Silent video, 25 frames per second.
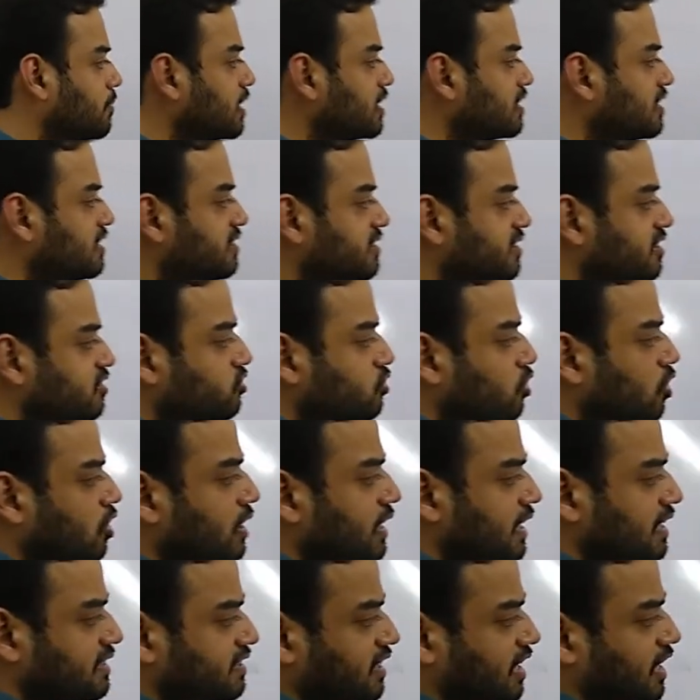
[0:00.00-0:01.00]
but this is
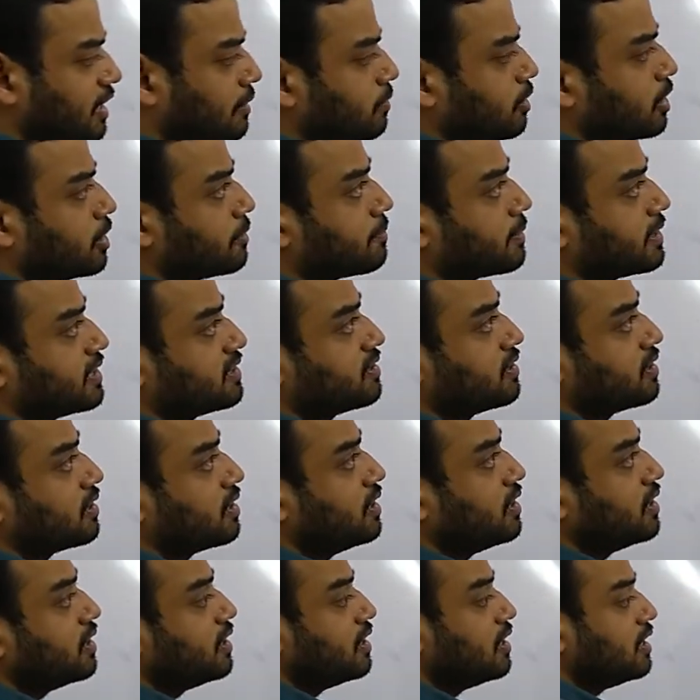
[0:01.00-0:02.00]
called as high blood
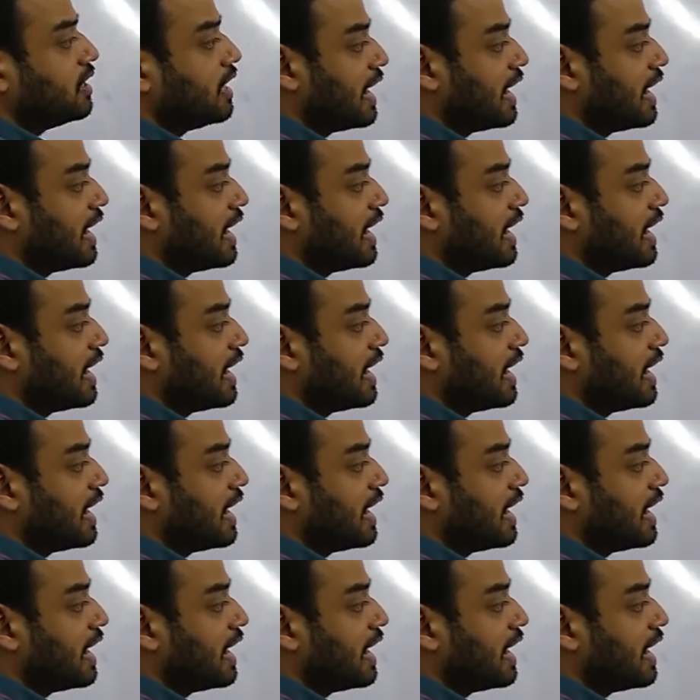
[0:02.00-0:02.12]
pressure.